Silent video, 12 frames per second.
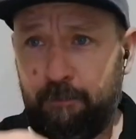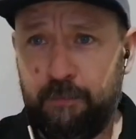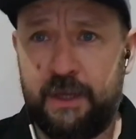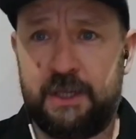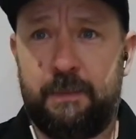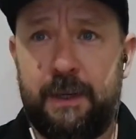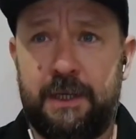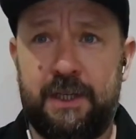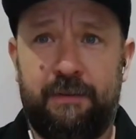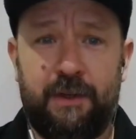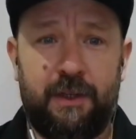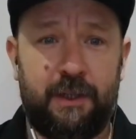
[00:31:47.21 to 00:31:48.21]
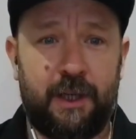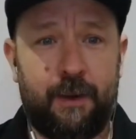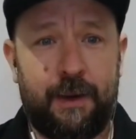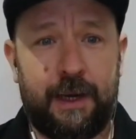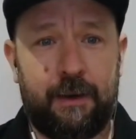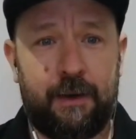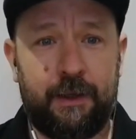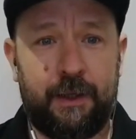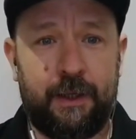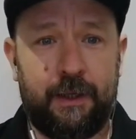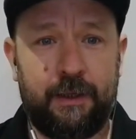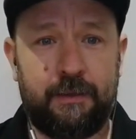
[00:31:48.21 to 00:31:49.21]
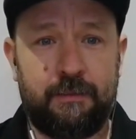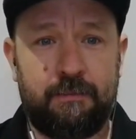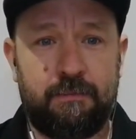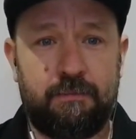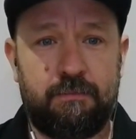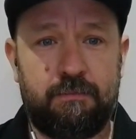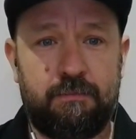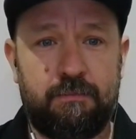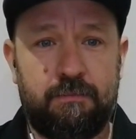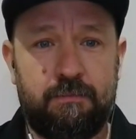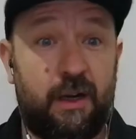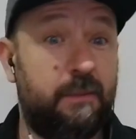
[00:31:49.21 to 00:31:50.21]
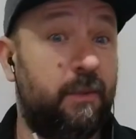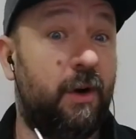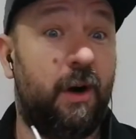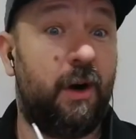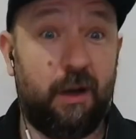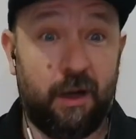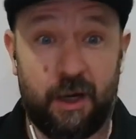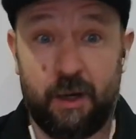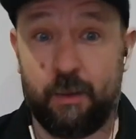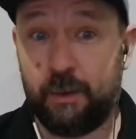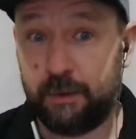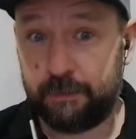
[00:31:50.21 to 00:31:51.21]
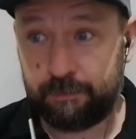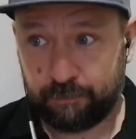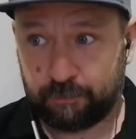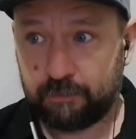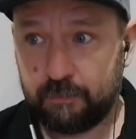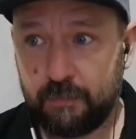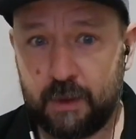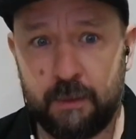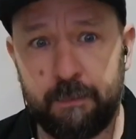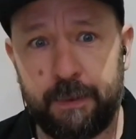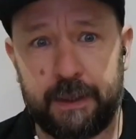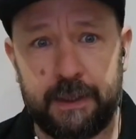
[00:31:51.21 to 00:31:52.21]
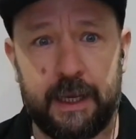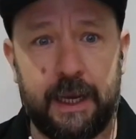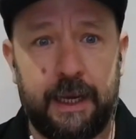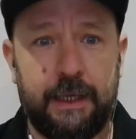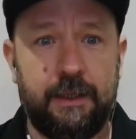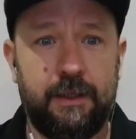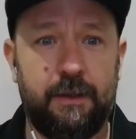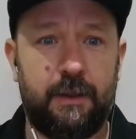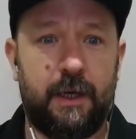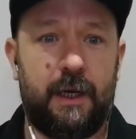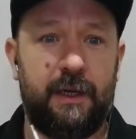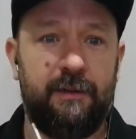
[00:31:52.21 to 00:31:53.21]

especially if you're going to go out on a slightly more hollow or bigger day, you kind